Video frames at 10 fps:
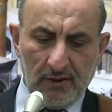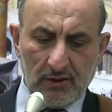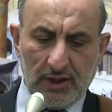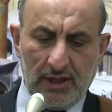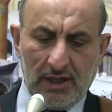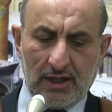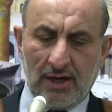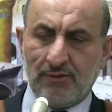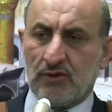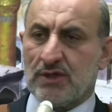Okay, here
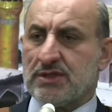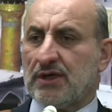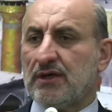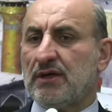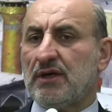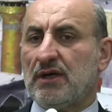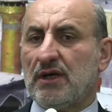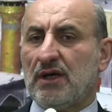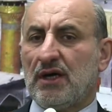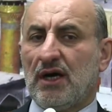come a question.
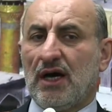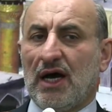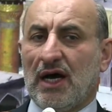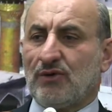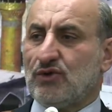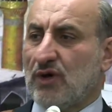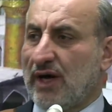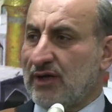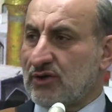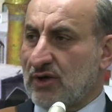How do
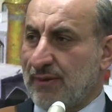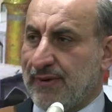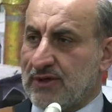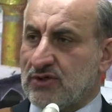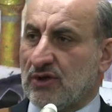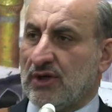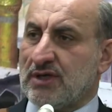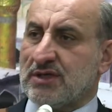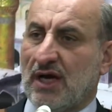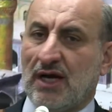I know a person
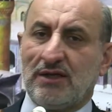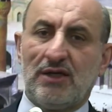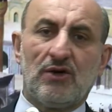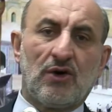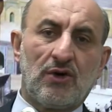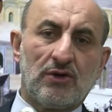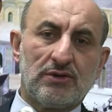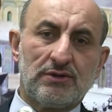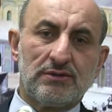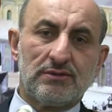is adil or
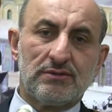not?